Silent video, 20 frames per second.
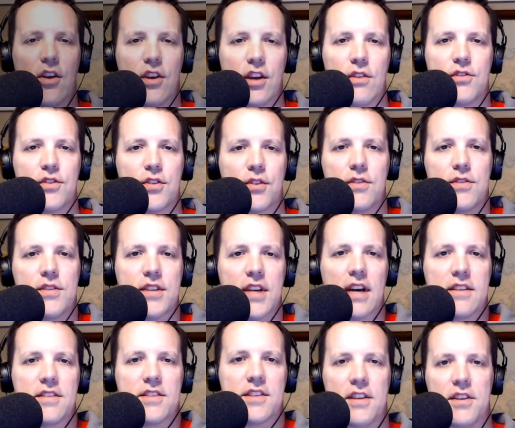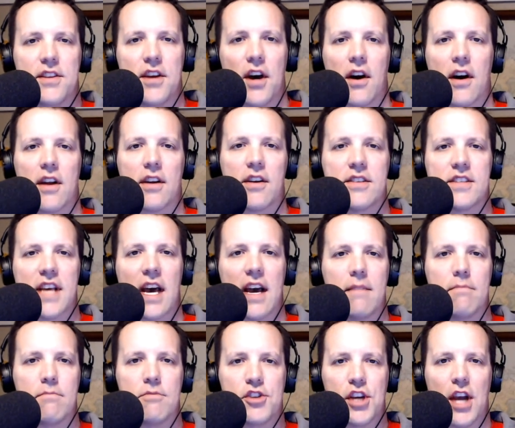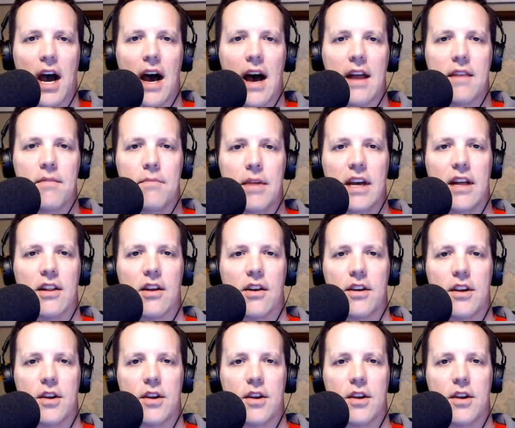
you true sons and daughters. I'm John Miller,